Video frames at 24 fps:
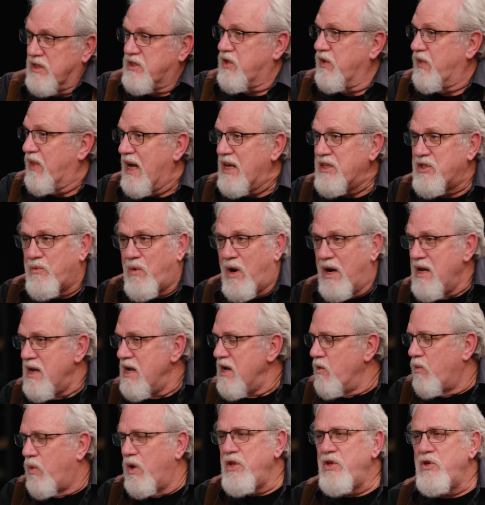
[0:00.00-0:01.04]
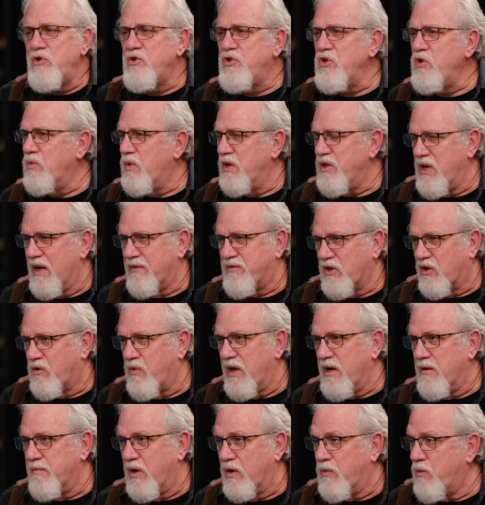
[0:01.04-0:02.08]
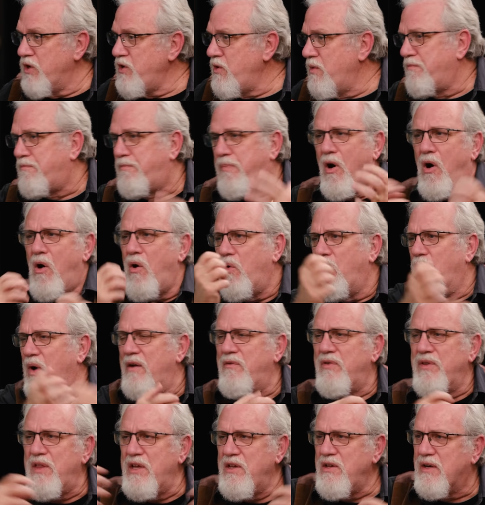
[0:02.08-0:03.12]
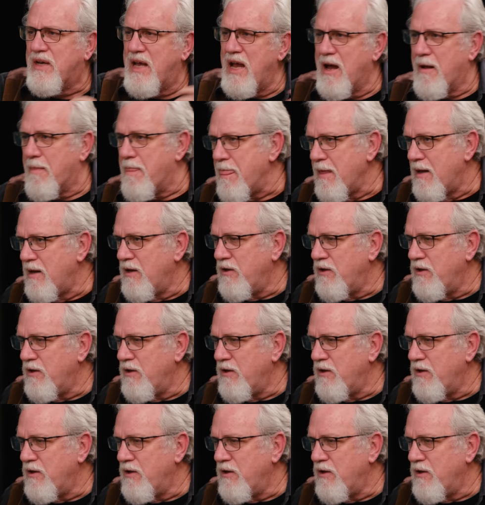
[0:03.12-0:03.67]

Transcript: So that's why, what do you do when you have to create a book? Well, you borrow everything you can.